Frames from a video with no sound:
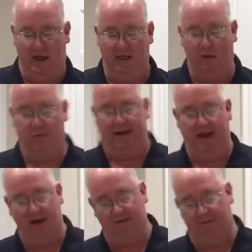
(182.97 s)
now that we
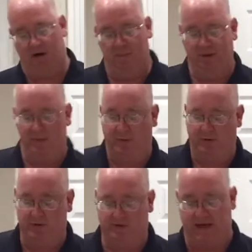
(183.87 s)
have our
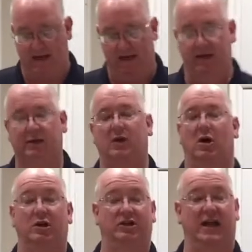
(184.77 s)
peppers and
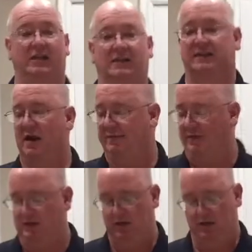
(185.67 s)
our shallots
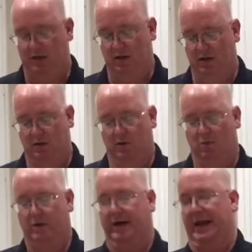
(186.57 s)
softened,
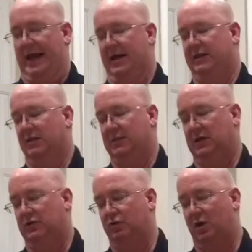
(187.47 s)
we're gonna add them
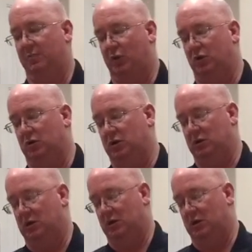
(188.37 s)
into our bowl.